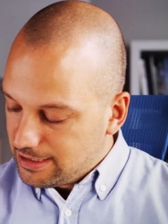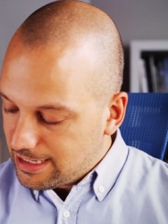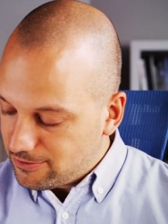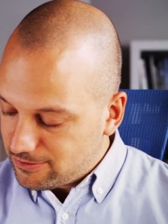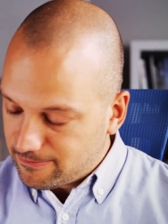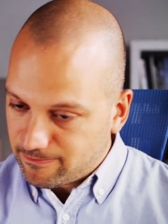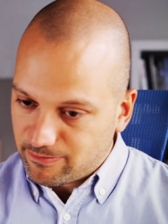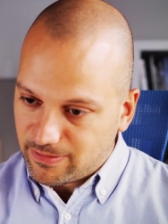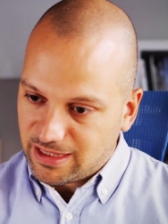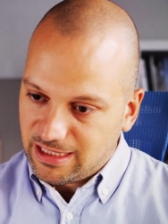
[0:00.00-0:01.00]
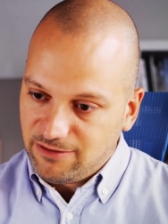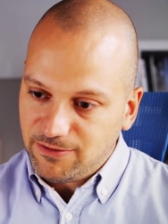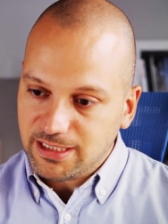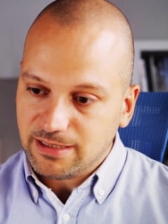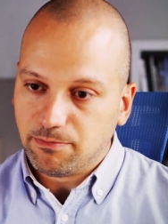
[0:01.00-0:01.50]
Now,
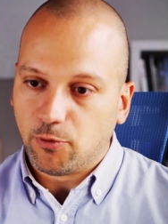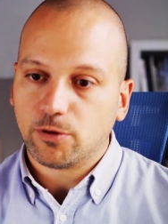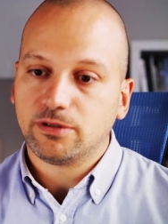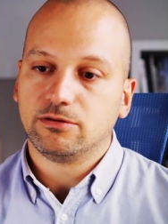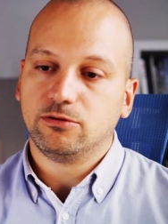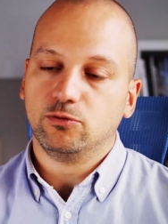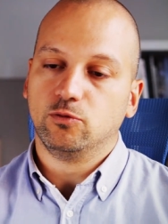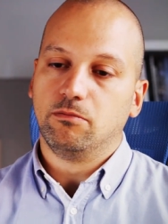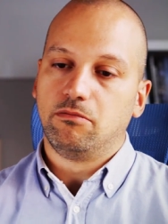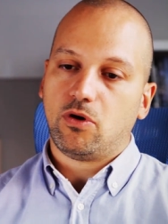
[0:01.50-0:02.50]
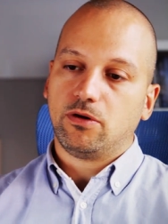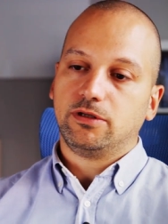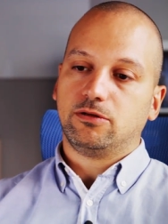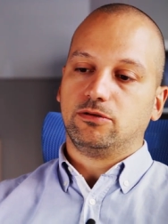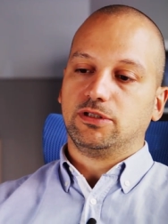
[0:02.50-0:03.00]
if it is important to
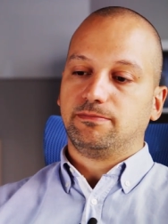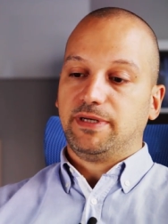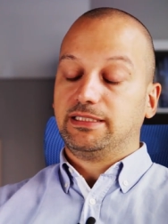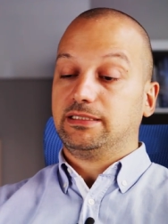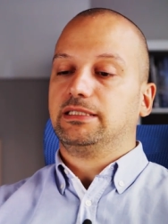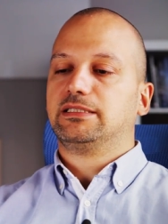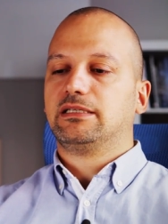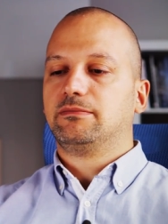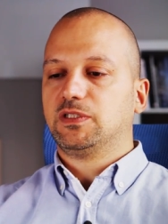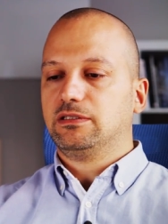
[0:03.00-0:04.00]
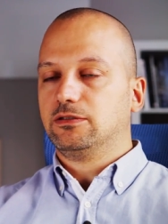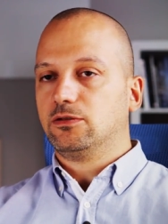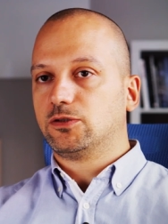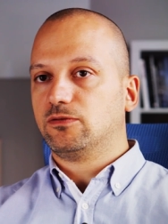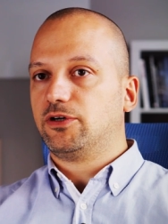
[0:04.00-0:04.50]
monitor the space systems, it is
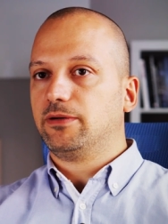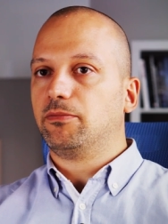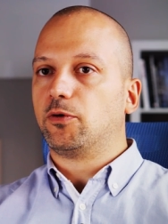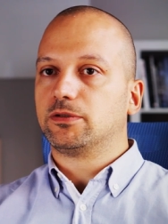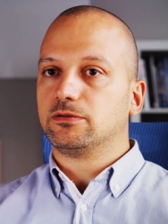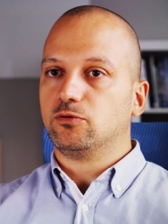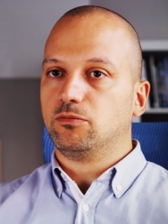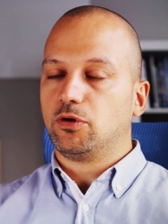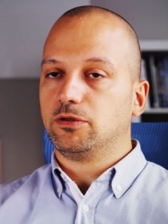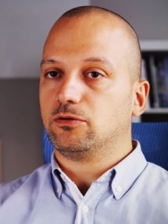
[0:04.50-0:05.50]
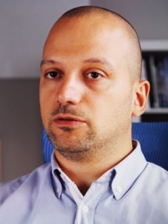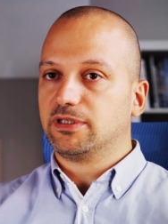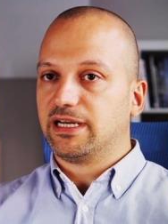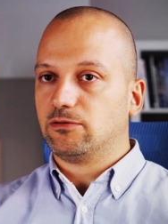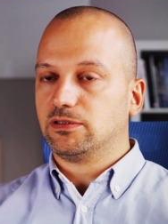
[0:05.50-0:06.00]
also very important to monitor
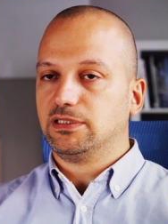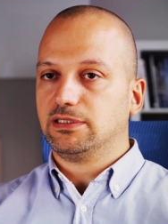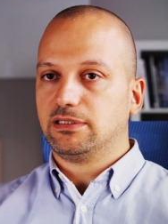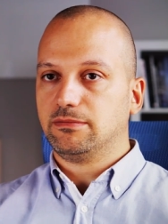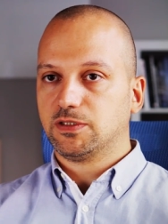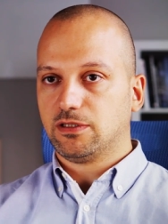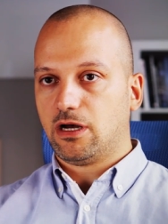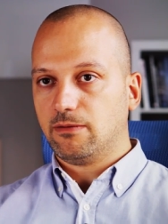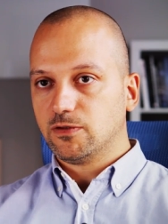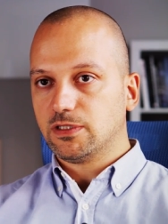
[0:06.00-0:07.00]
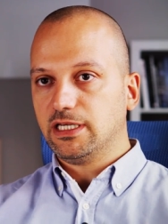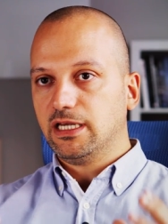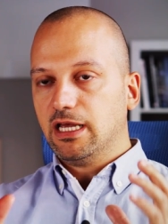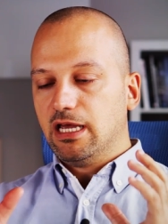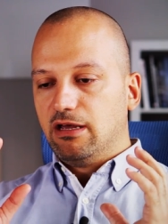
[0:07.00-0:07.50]
the ground systems.
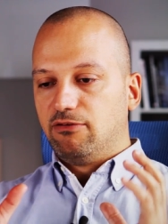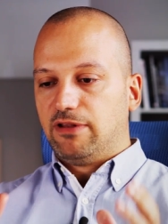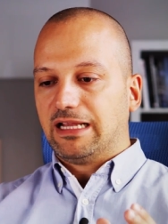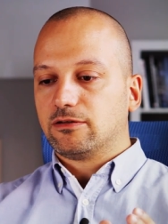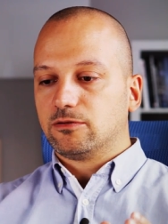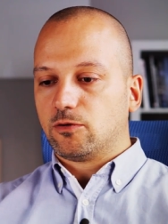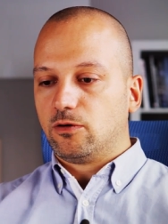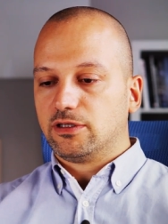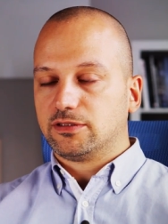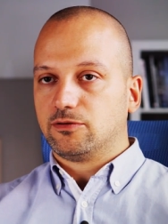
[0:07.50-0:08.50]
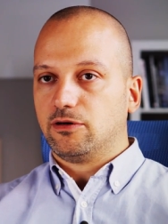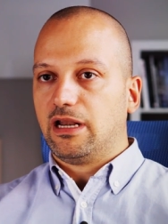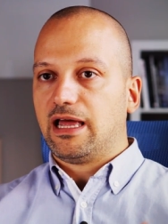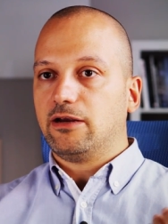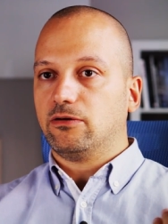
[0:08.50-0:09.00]
Obviously, flight controllers
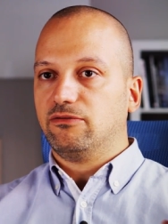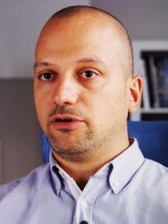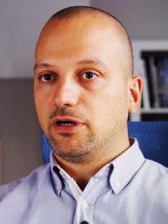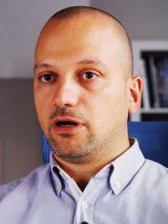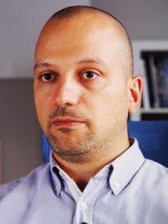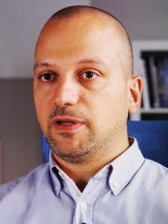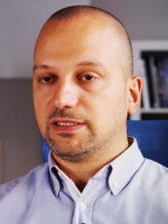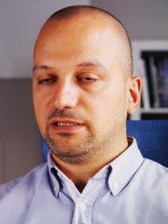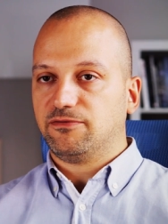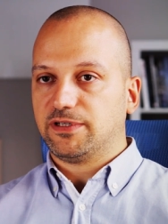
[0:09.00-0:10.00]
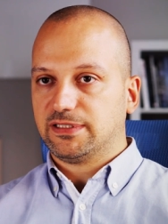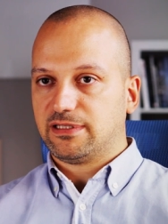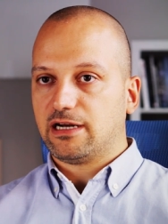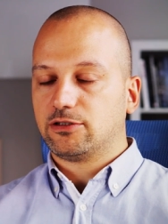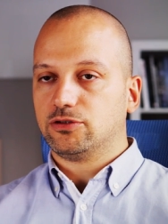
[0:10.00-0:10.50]
rely on a very complex
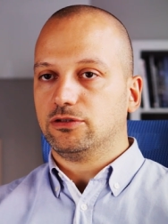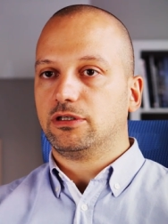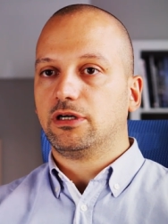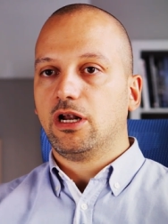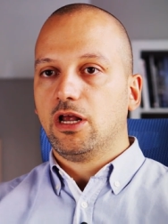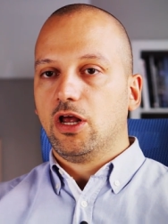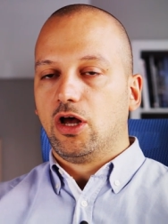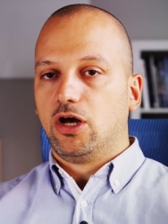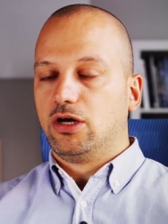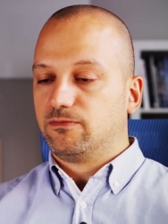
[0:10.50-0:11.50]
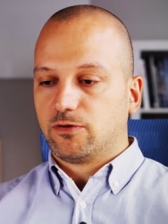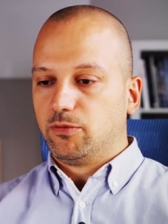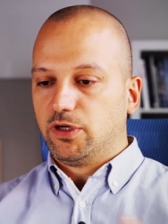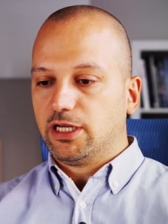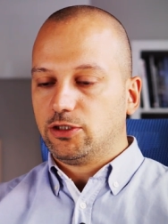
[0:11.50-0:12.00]
infrastructure of
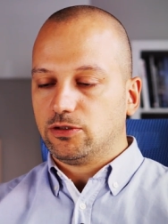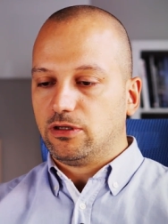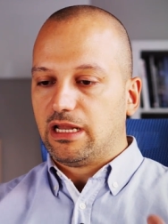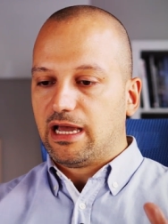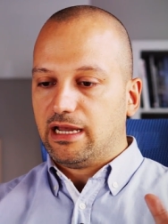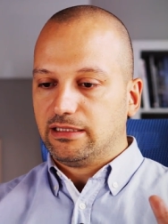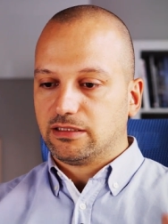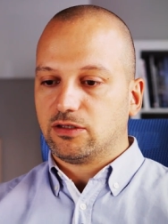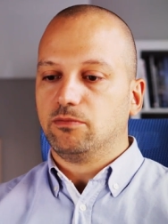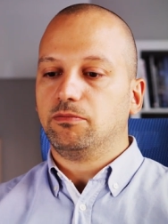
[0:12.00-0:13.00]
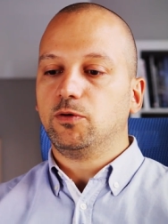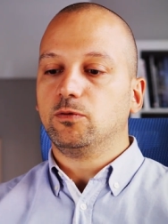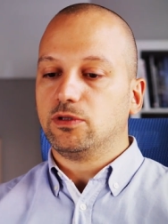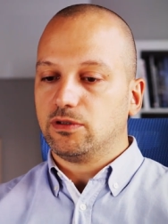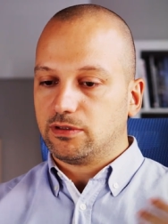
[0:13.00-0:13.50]
communication lines,
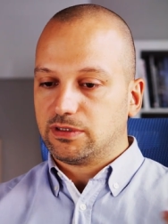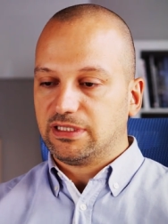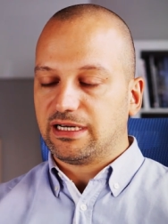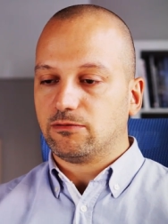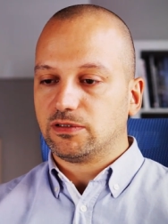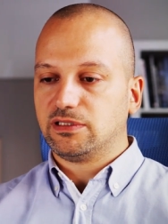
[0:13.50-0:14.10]
computers, ground